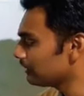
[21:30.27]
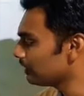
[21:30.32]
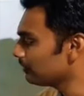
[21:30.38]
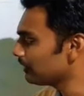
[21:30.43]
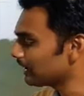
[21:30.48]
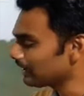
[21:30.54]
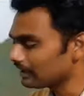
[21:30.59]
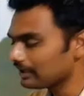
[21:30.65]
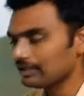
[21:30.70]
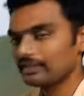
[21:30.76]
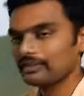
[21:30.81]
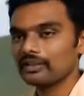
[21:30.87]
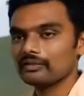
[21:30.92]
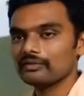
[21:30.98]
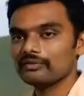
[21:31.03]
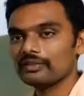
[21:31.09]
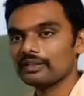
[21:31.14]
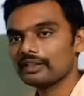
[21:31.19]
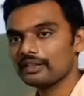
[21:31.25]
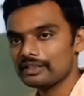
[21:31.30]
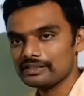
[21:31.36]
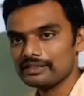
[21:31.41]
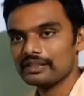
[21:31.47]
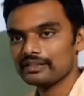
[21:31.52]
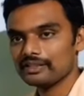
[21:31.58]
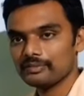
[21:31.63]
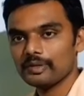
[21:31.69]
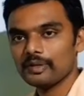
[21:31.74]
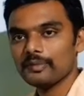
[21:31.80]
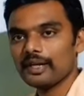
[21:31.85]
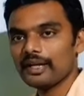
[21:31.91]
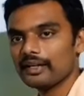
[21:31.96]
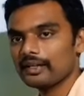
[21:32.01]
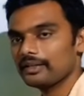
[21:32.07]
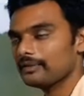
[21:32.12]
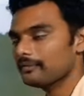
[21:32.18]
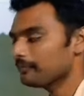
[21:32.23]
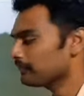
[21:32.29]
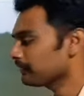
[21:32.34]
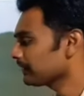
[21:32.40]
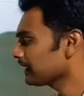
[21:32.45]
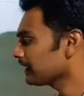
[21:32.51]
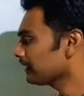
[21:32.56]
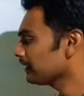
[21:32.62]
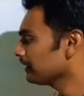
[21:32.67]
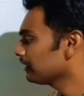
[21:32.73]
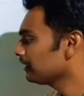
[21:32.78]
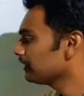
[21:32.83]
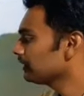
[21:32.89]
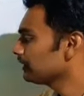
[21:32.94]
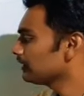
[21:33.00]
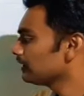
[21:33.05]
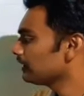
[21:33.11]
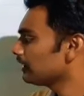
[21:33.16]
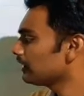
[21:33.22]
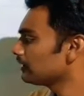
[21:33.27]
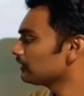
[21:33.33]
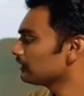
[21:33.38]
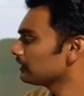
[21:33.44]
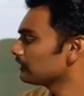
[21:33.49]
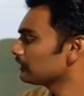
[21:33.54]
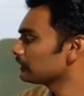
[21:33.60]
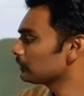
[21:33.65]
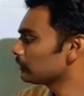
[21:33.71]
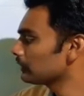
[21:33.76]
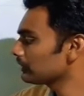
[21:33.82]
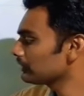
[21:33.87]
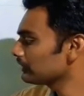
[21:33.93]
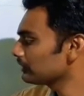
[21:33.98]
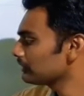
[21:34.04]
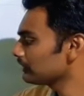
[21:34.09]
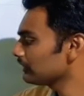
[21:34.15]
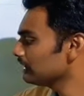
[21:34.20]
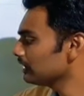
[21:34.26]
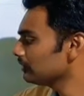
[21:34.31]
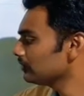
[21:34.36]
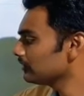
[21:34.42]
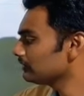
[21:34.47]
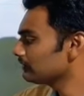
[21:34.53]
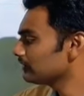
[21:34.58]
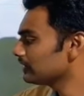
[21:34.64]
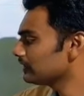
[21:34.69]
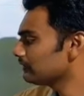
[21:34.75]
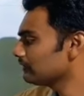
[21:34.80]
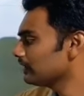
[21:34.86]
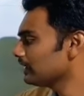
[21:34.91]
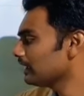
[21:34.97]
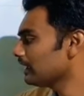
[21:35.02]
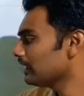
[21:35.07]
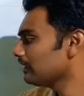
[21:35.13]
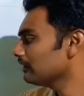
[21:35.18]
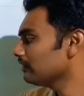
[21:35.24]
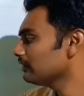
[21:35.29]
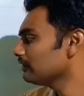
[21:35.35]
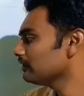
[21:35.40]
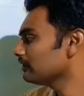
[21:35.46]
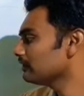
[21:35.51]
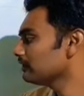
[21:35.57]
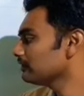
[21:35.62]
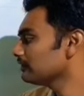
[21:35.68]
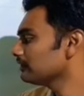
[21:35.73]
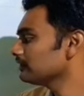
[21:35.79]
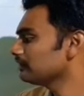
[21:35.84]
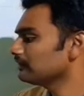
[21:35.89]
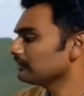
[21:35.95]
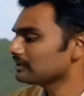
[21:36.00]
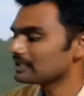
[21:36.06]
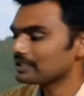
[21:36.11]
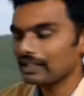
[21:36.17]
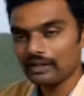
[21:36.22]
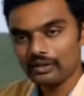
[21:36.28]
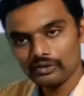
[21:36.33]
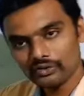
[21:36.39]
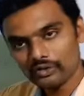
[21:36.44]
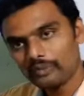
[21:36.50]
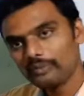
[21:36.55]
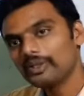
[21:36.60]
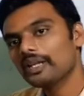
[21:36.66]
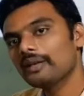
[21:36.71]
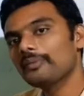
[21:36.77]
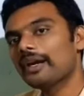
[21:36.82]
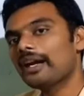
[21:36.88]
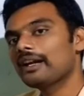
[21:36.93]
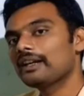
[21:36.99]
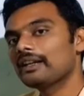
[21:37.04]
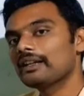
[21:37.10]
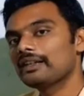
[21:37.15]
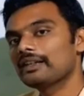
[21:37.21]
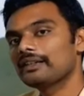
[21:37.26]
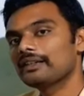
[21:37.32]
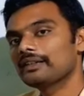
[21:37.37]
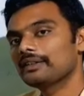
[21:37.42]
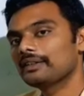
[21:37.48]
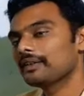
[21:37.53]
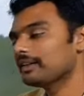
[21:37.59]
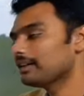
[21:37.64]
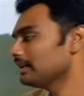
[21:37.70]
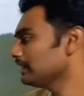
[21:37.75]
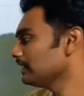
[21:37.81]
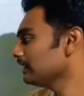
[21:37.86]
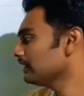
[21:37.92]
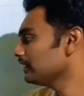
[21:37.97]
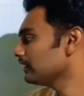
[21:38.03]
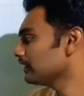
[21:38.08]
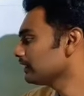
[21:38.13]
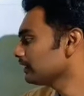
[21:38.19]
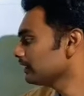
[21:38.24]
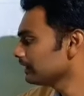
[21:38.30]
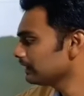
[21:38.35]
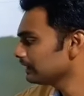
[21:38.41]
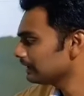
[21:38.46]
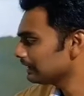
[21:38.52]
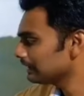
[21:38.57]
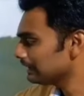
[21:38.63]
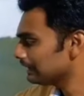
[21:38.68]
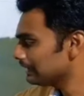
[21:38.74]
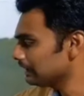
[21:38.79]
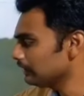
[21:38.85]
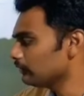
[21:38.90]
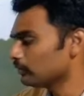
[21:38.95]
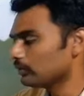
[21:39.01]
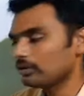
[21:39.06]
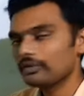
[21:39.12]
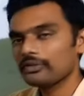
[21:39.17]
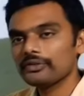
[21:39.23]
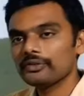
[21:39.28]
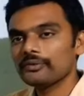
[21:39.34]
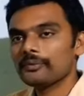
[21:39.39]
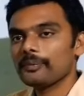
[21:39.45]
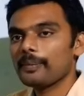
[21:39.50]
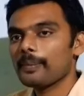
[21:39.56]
battery itself, a rechargeable battery, and source EMF that we have, which can also be a battery, is E volts.